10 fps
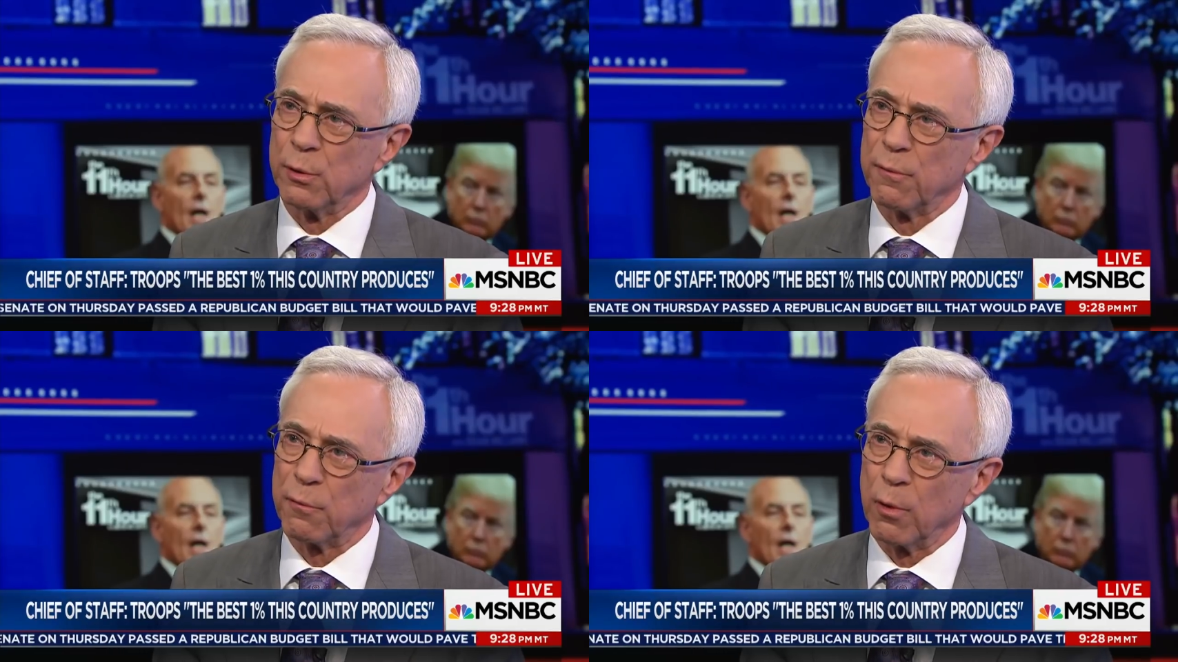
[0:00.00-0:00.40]
Speaker 1: in
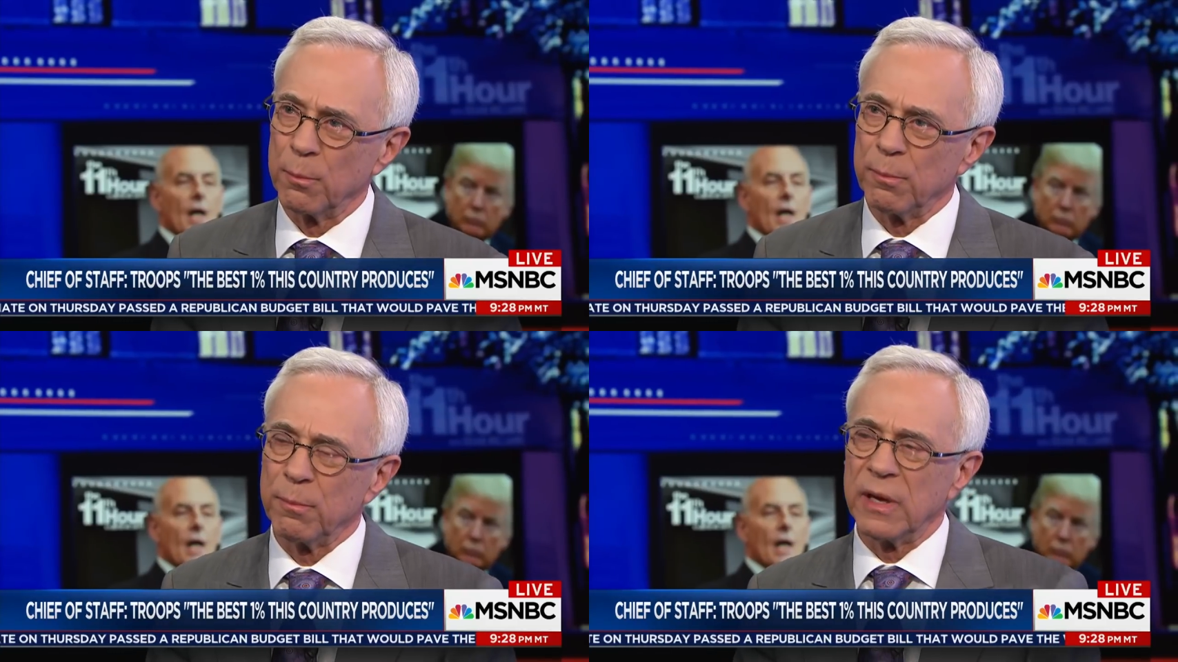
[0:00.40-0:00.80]

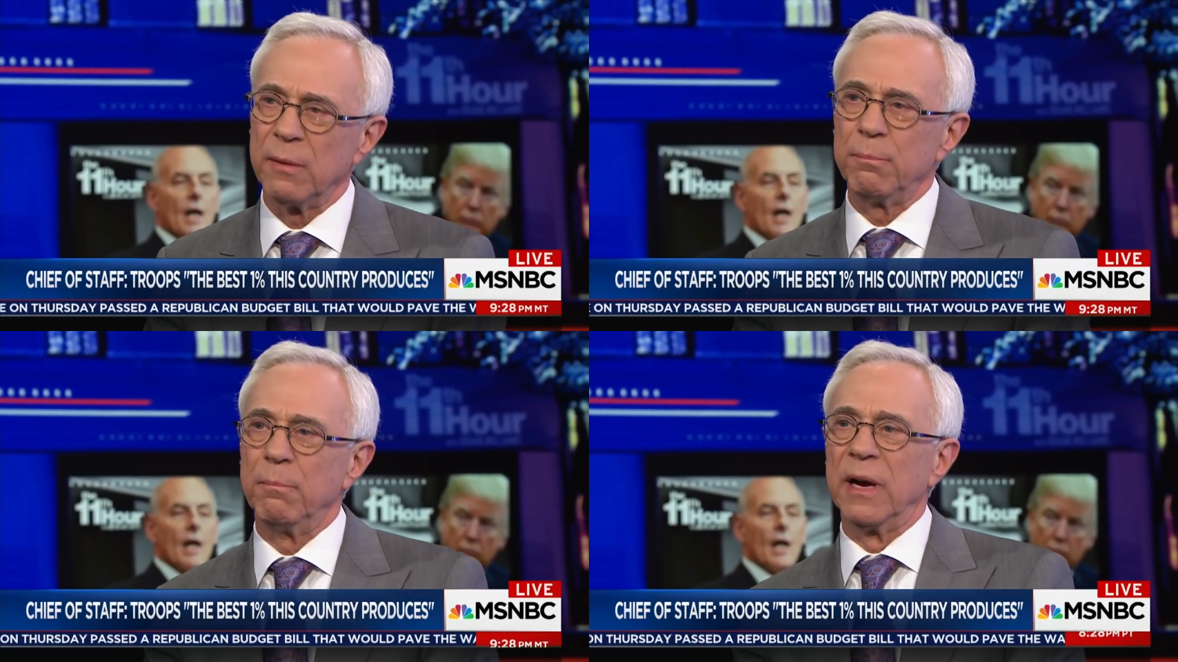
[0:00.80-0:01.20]
uniform,
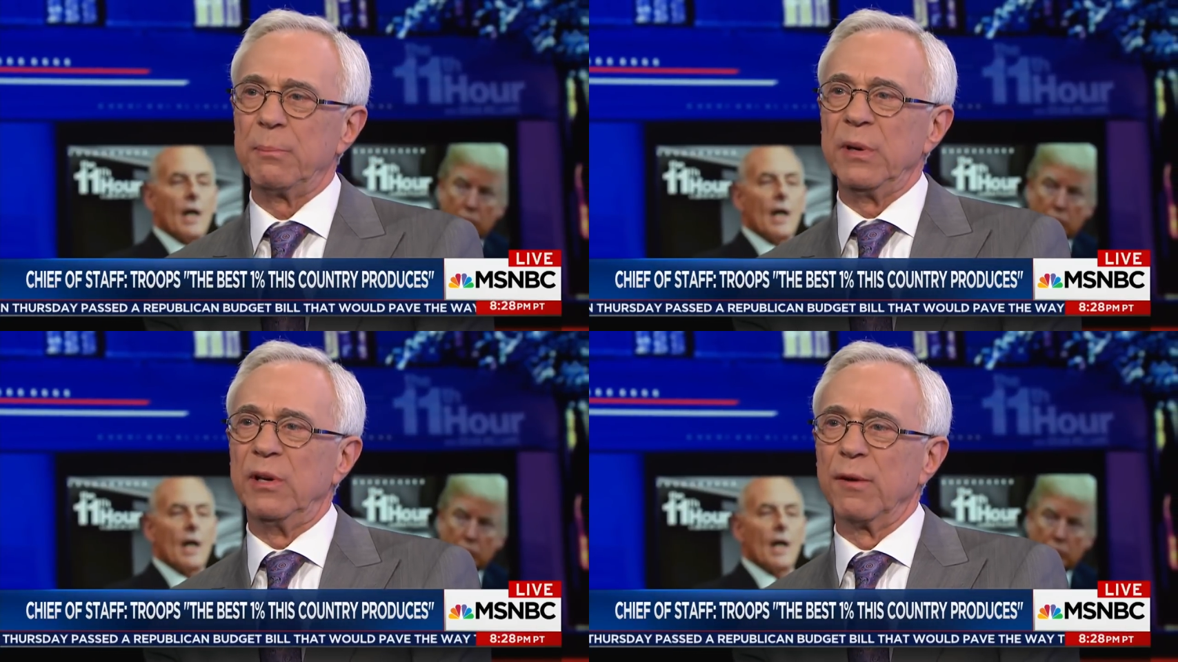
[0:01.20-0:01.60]
it
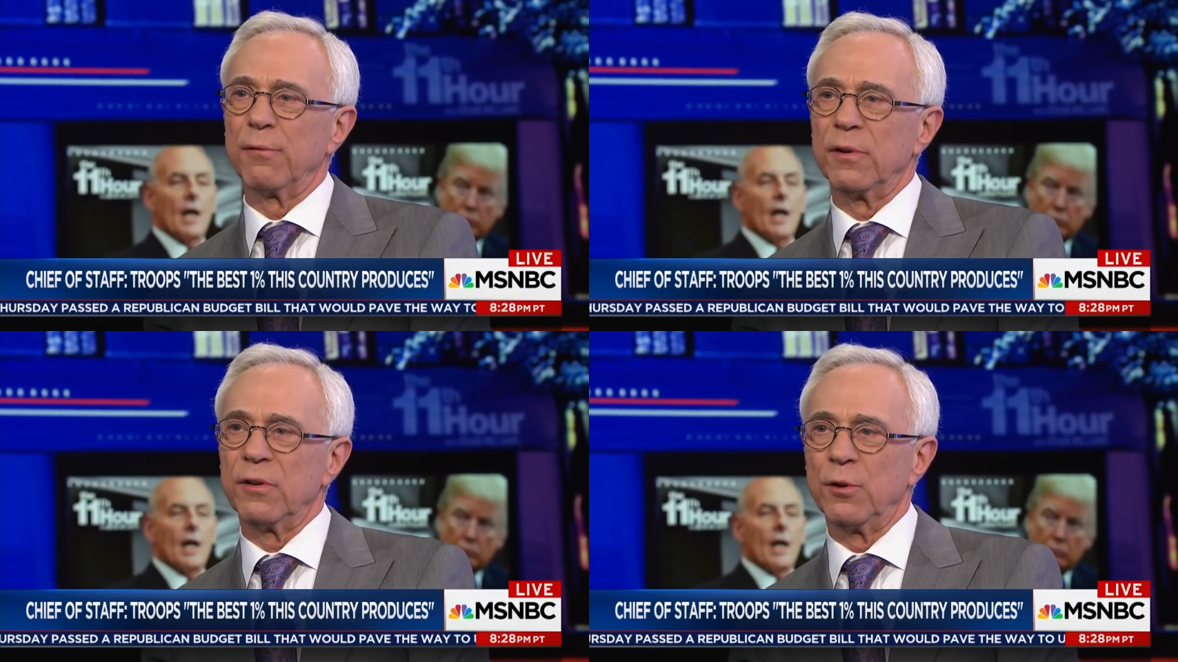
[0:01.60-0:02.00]
might be
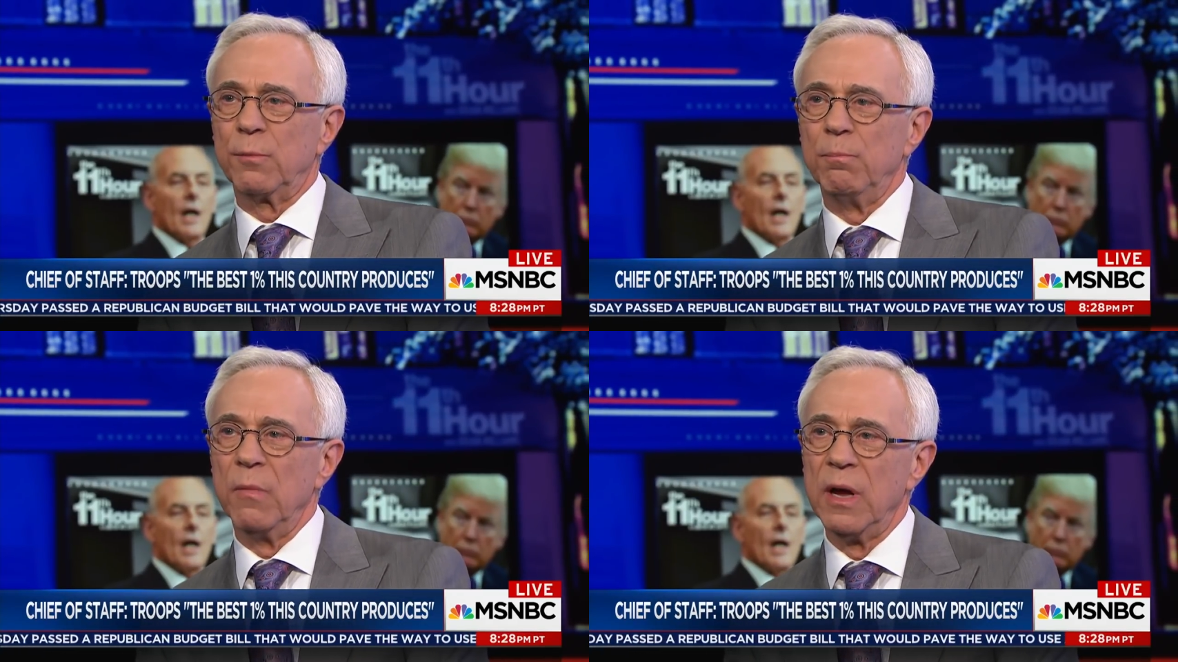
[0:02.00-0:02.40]
different.
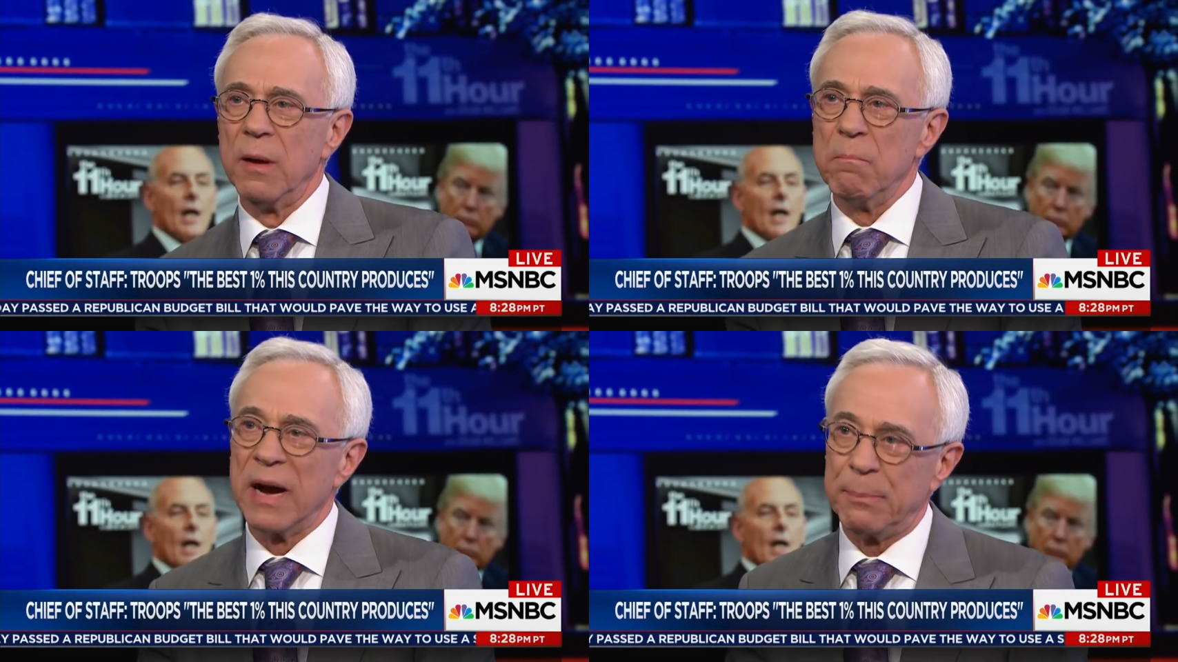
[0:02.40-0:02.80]
You
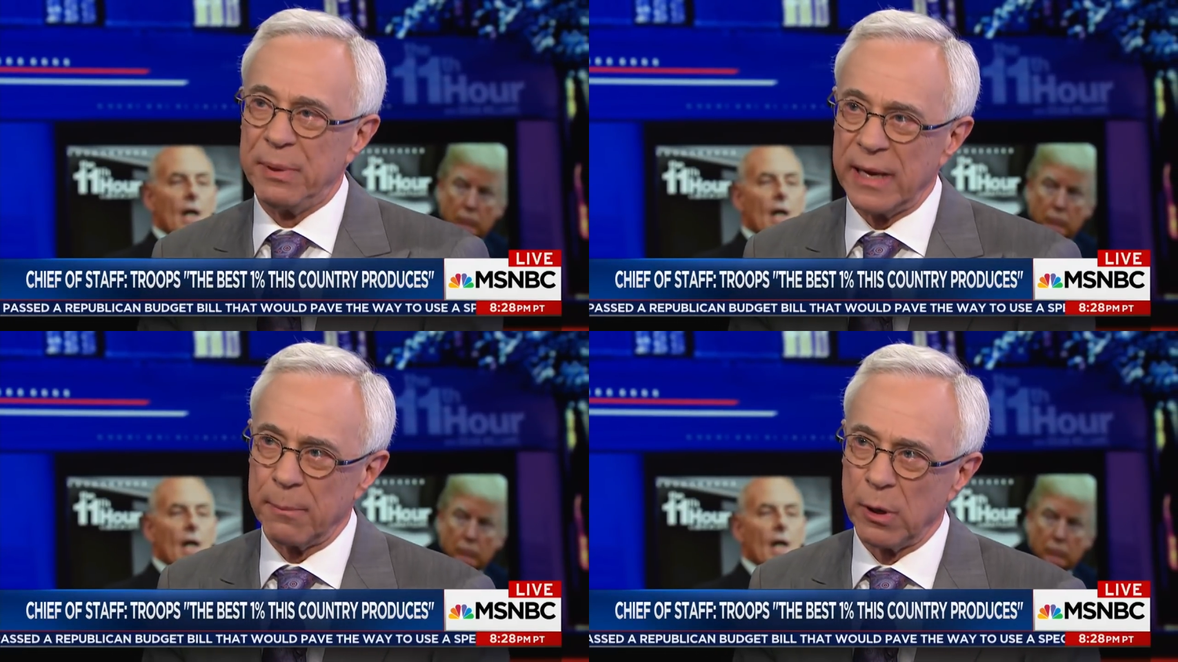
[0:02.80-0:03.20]

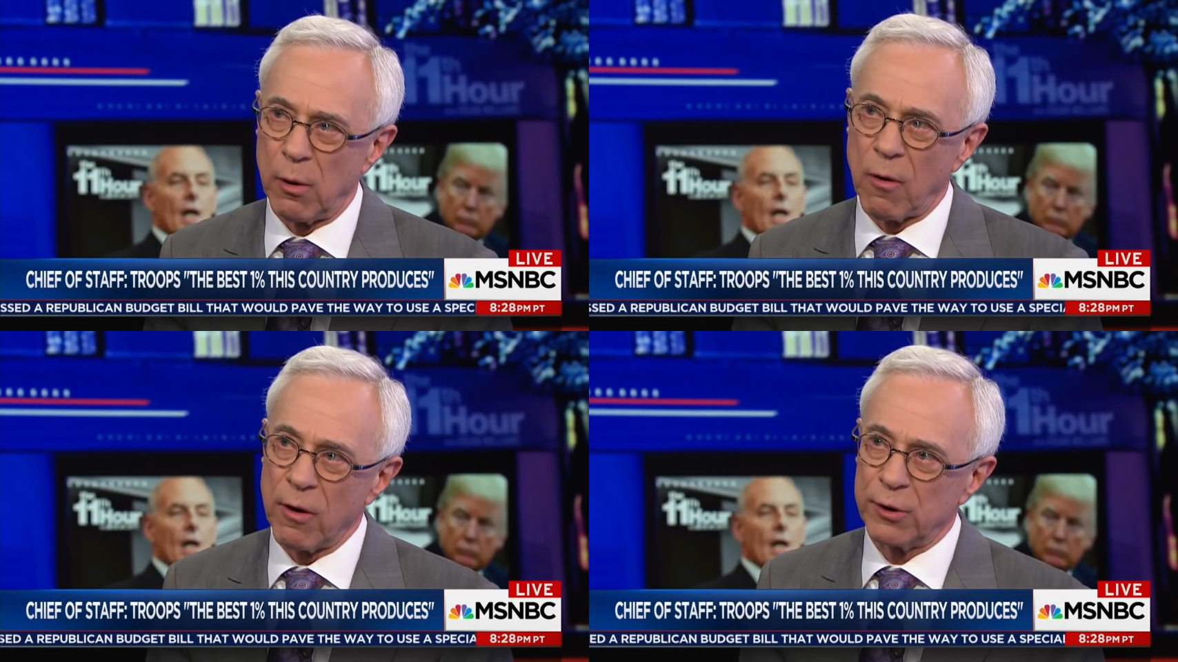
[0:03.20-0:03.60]
might be
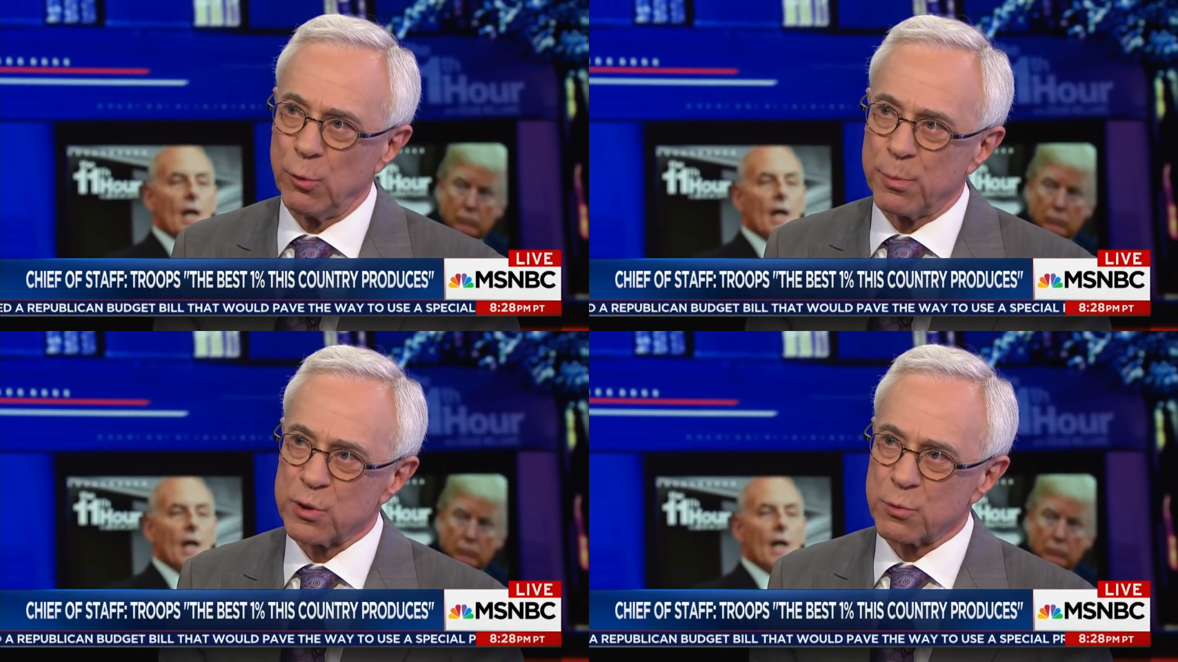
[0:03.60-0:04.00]
able to
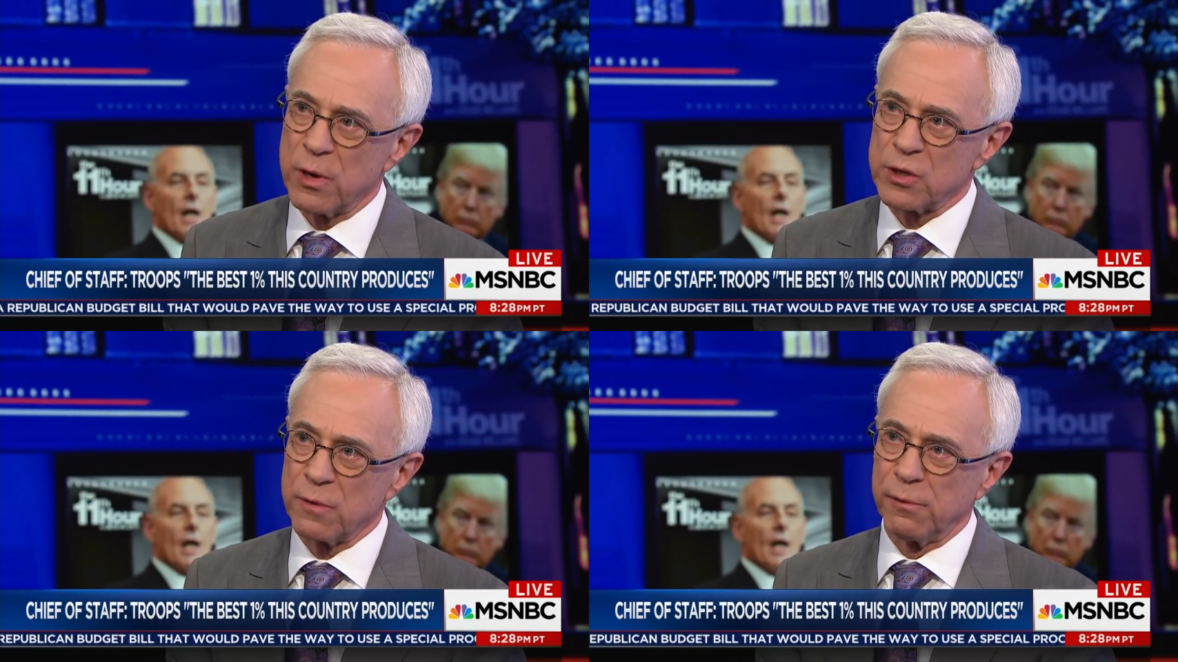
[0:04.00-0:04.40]
argue
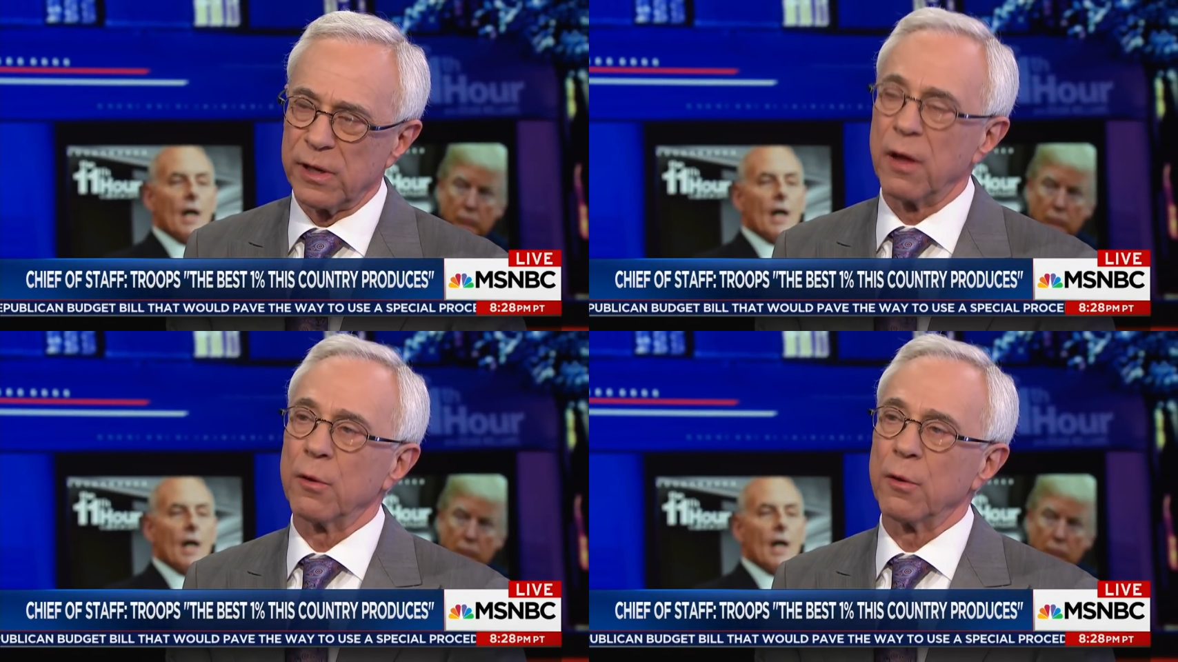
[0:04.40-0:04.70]
persuasively